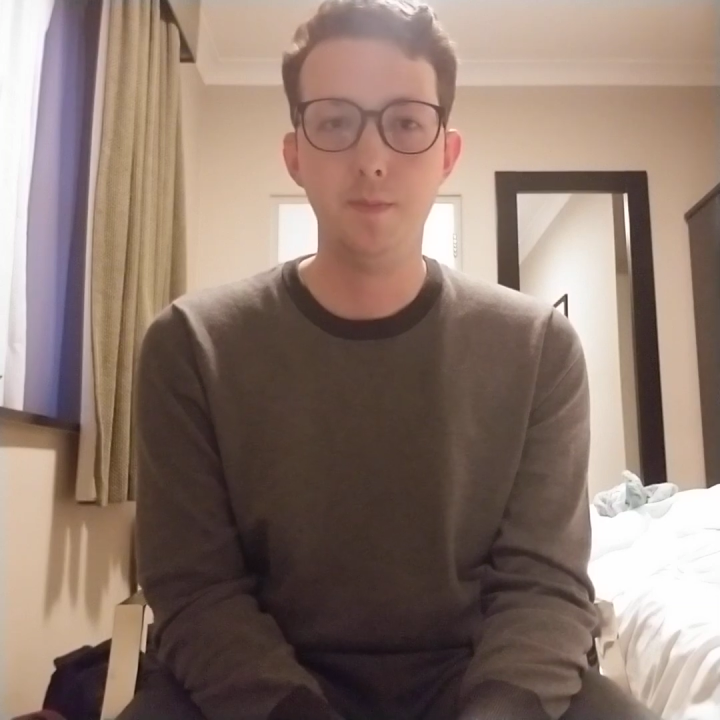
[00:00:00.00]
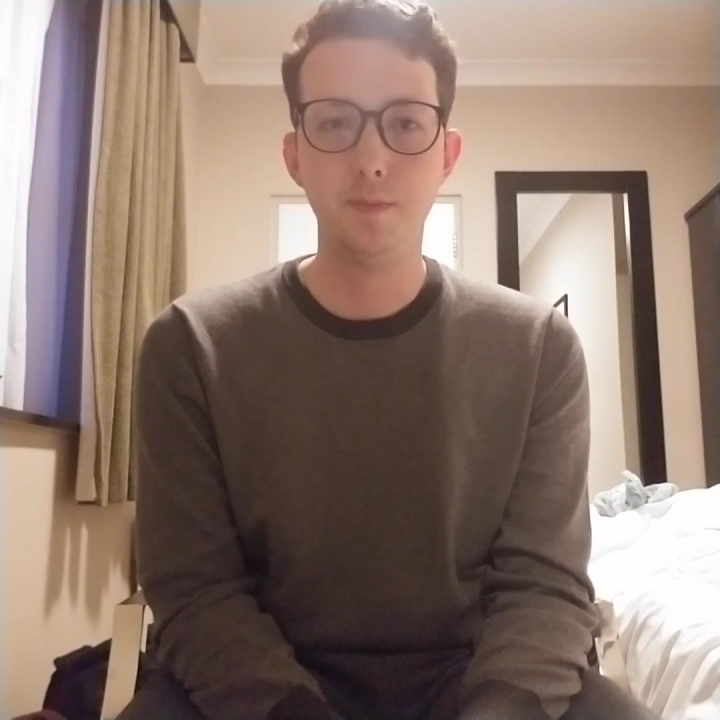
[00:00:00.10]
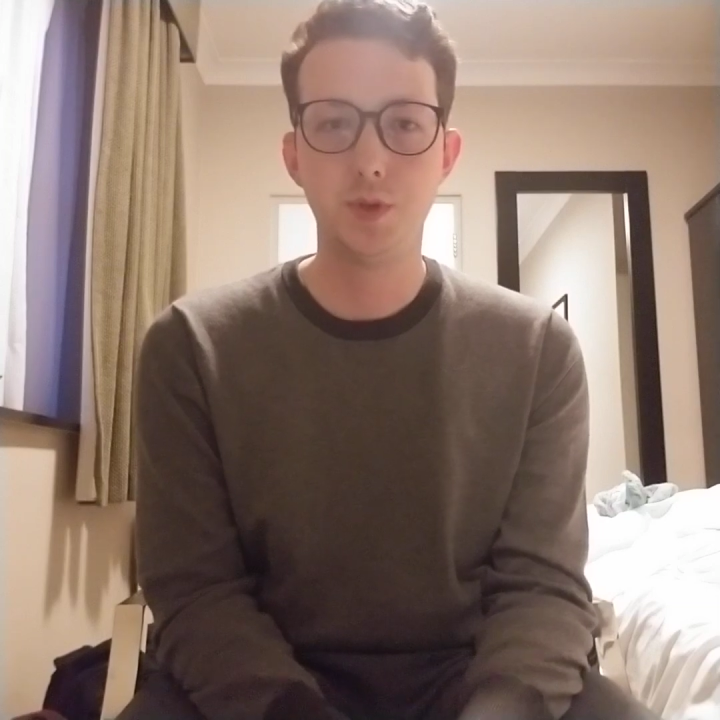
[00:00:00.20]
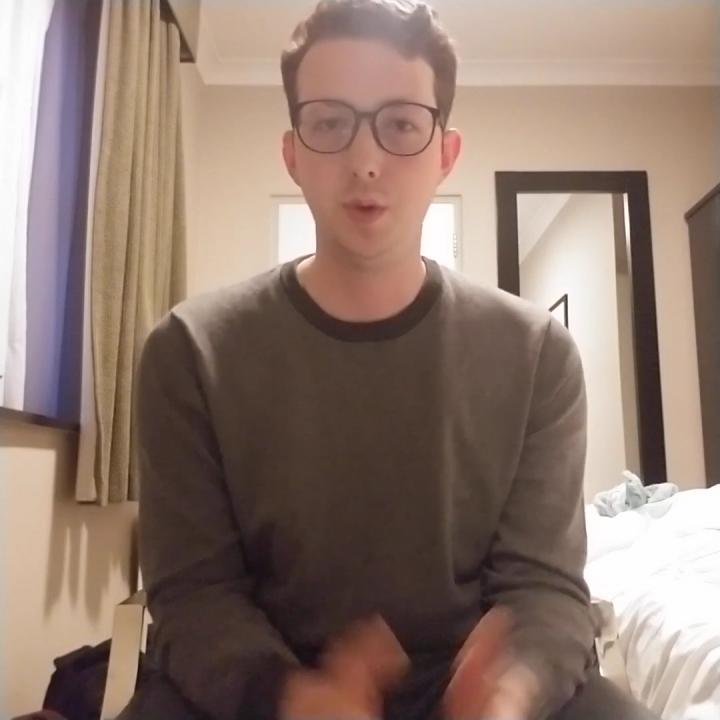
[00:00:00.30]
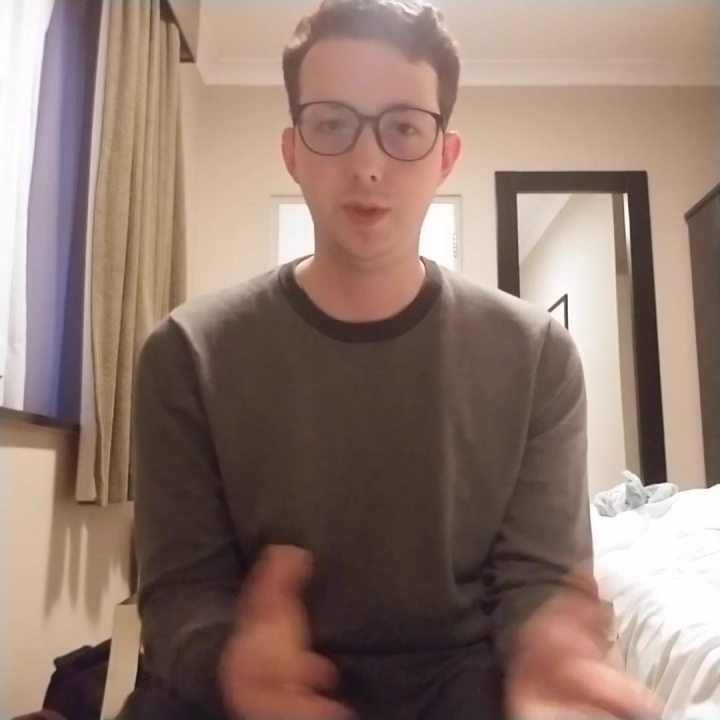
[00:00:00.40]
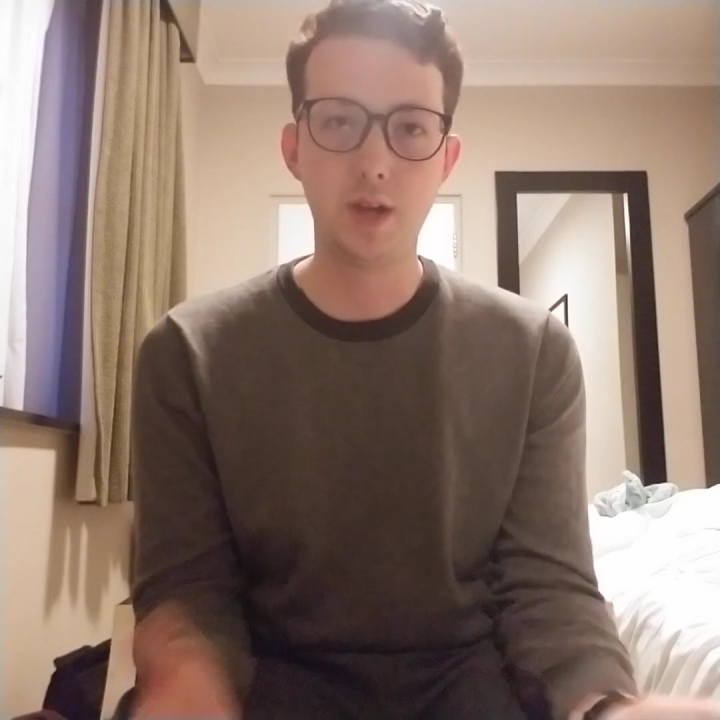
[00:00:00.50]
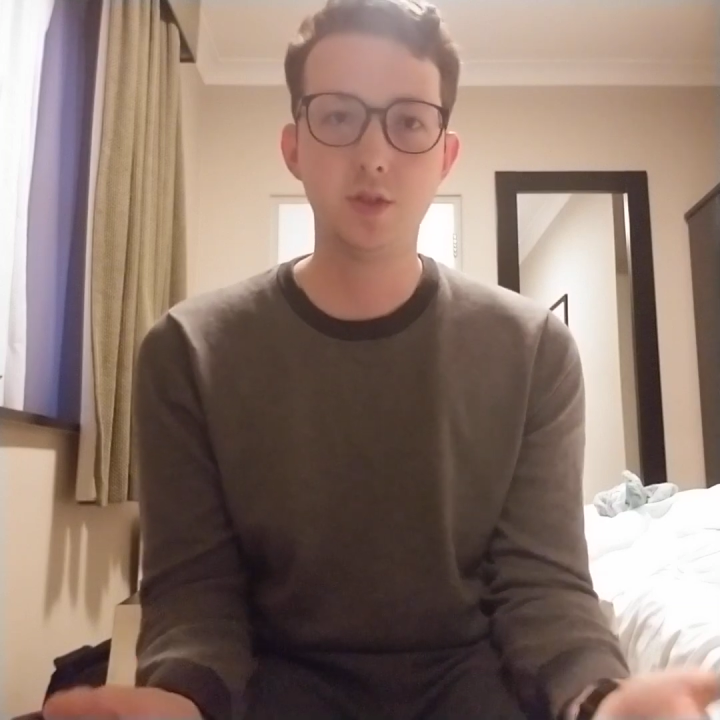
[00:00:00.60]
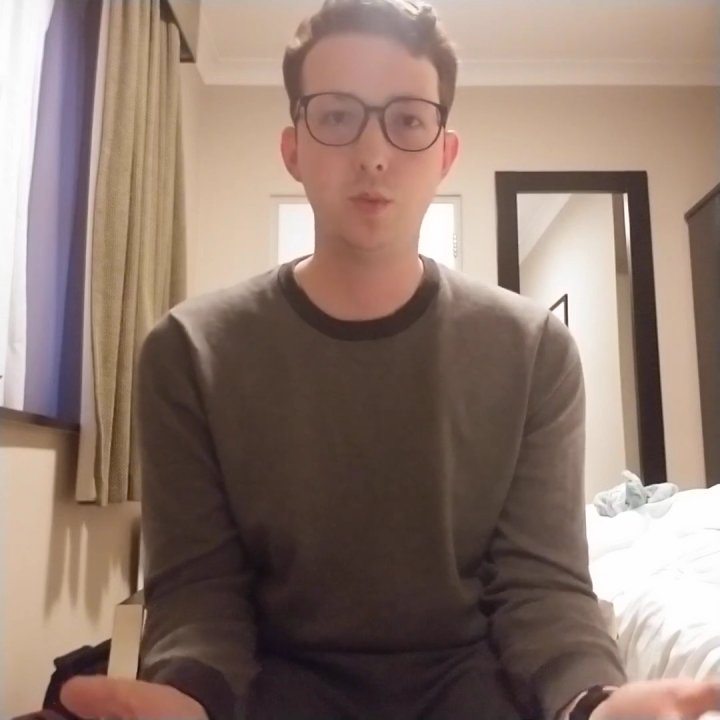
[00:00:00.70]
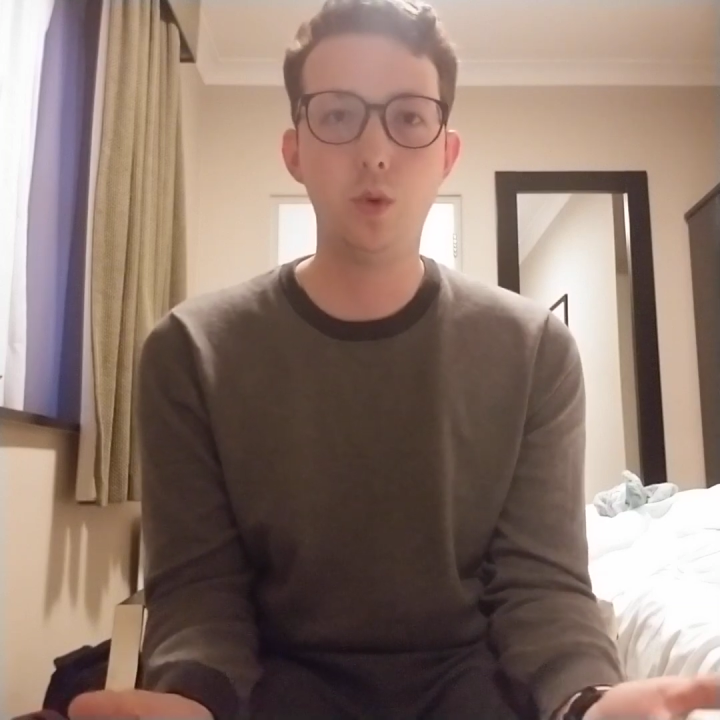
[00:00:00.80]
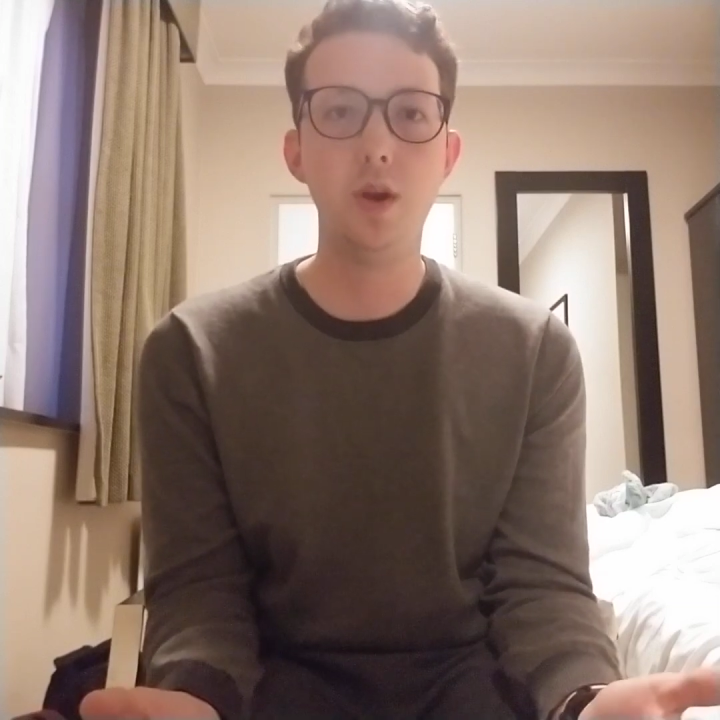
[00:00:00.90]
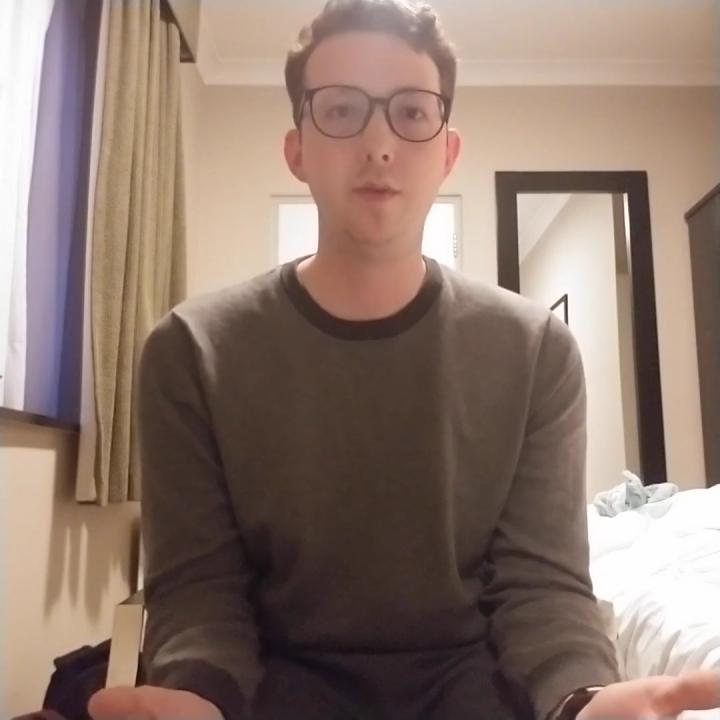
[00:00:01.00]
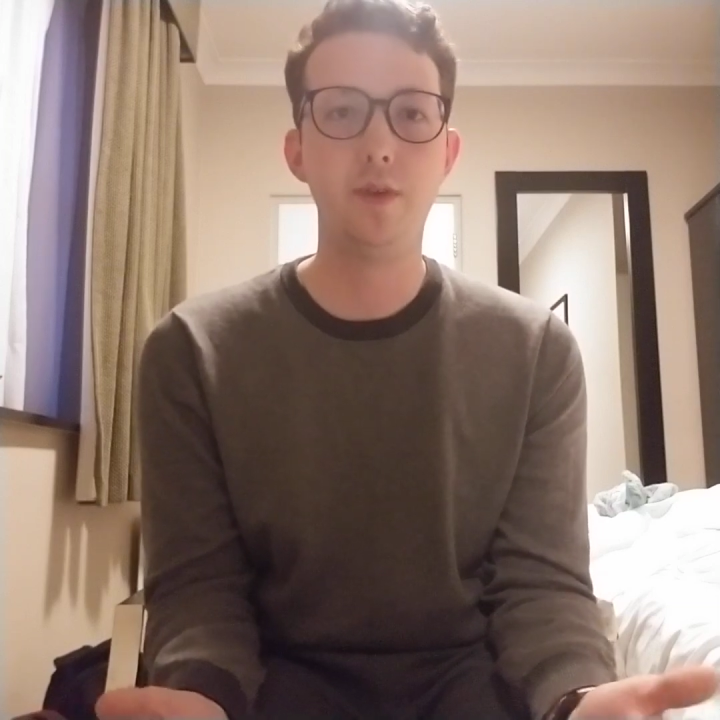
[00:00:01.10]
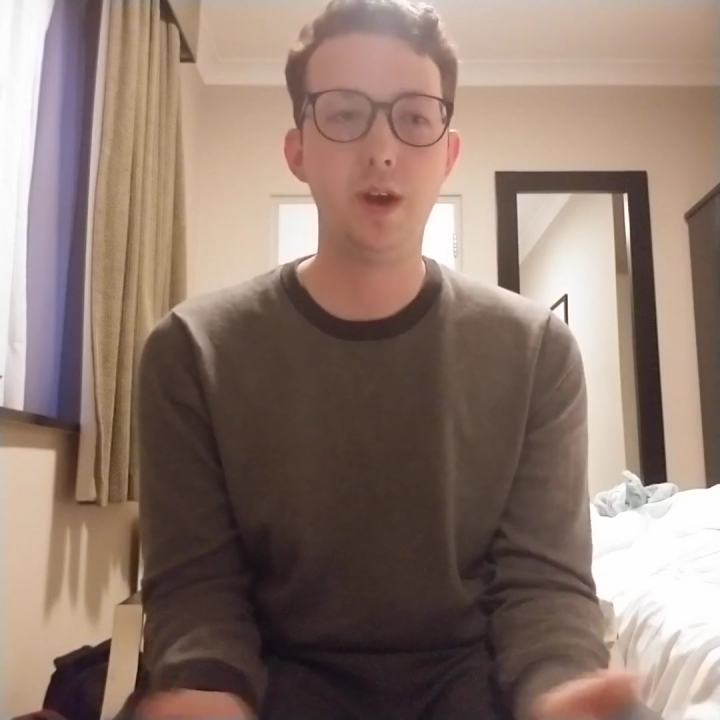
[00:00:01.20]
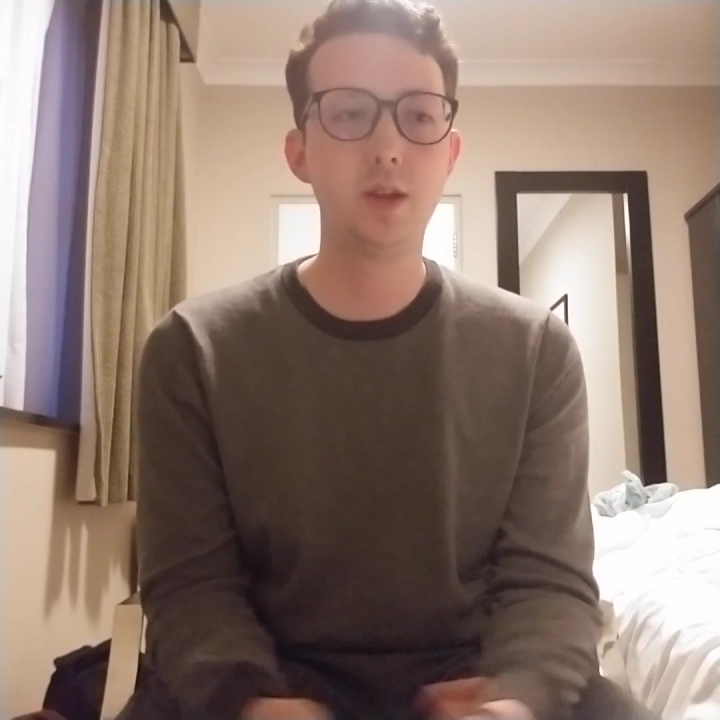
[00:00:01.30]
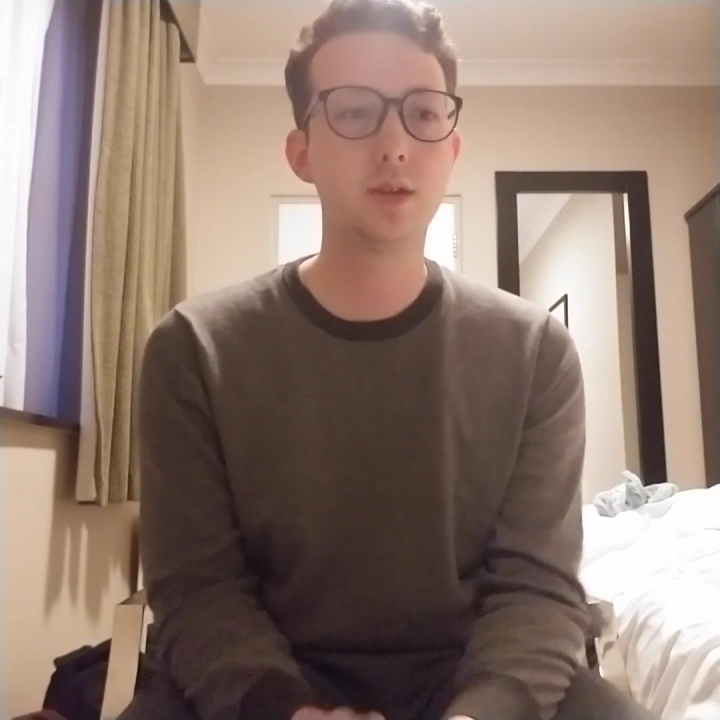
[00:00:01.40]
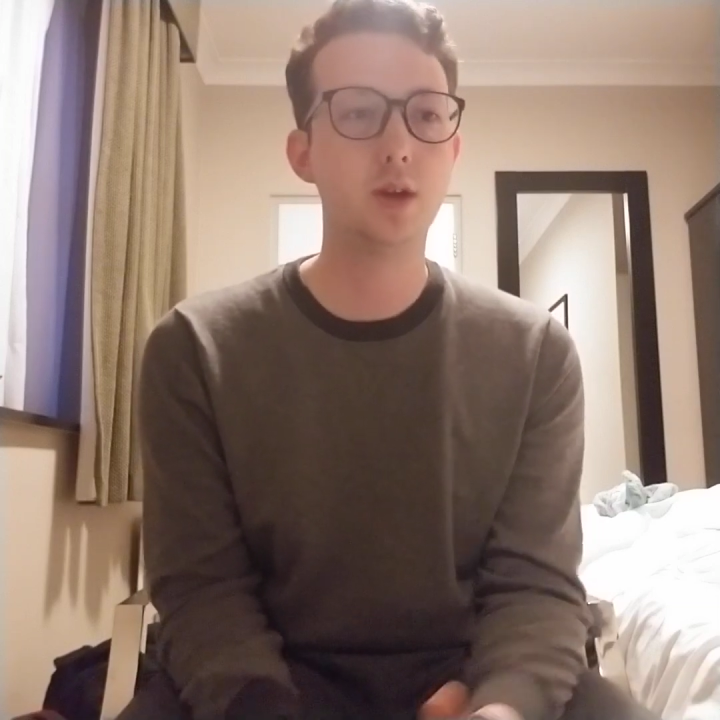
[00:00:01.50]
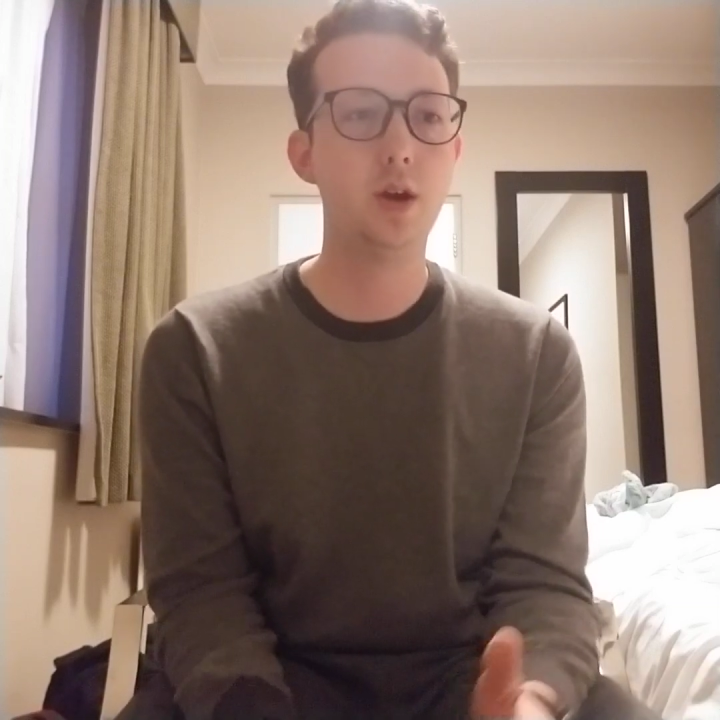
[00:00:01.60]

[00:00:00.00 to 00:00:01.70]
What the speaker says: So that's one effect.